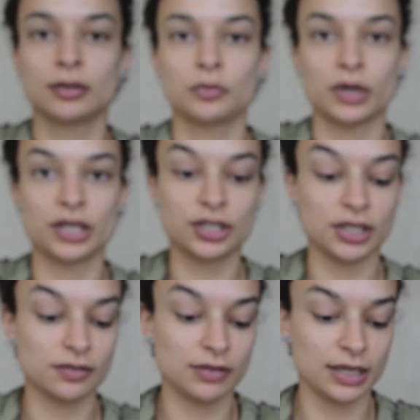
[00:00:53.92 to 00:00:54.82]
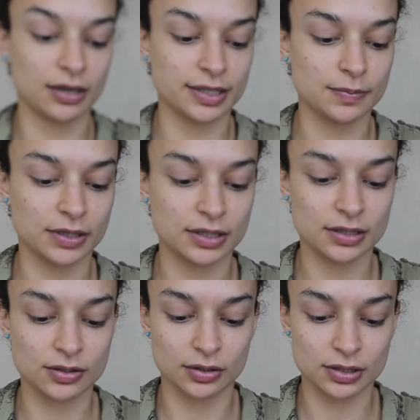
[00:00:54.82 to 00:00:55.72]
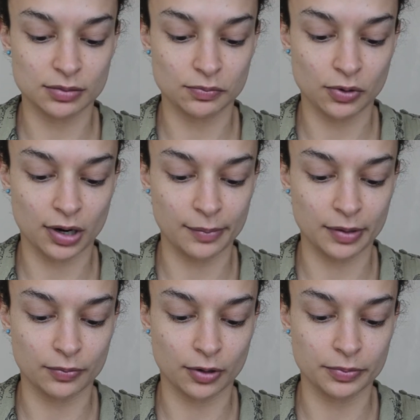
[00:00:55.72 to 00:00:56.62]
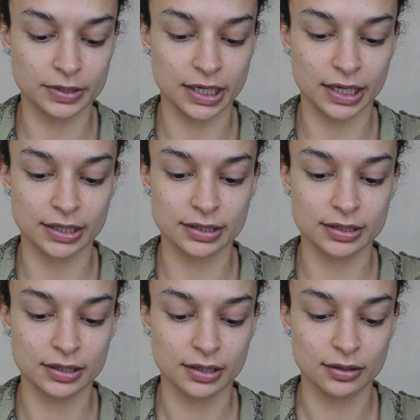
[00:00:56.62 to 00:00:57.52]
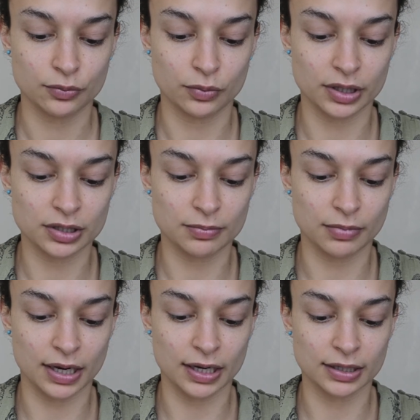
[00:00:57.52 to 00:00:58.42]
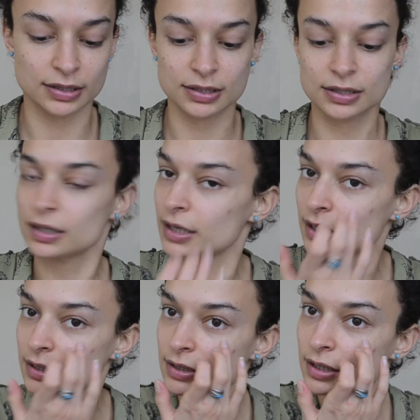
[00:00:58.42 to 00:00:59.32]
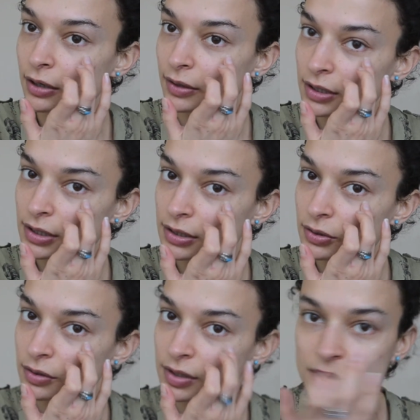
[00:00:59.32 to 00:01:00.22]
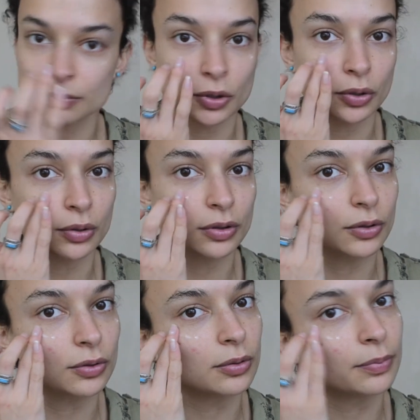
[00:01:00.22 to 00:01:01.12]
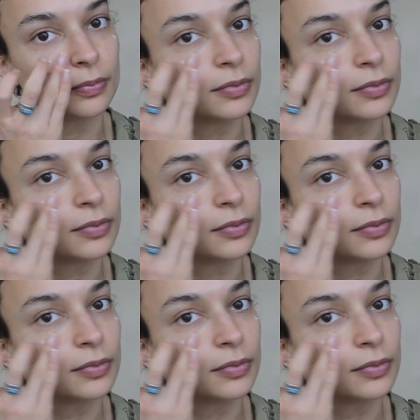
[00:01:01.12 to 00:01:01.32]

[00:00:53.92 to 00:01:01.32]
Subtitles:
which is really nice because it's got some priming properties, which means it's going to sort of smooth your